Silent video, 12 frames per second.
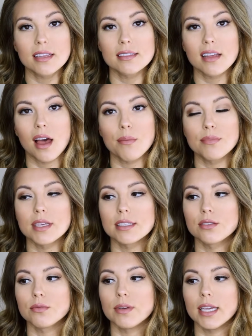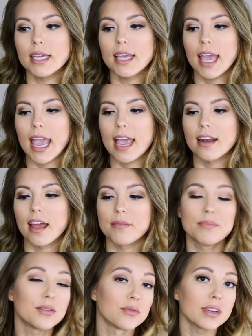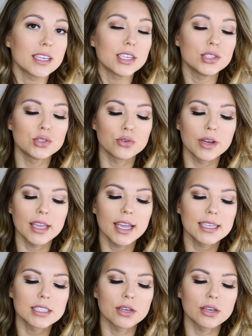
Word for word: this up this week and I've been really enjoying it.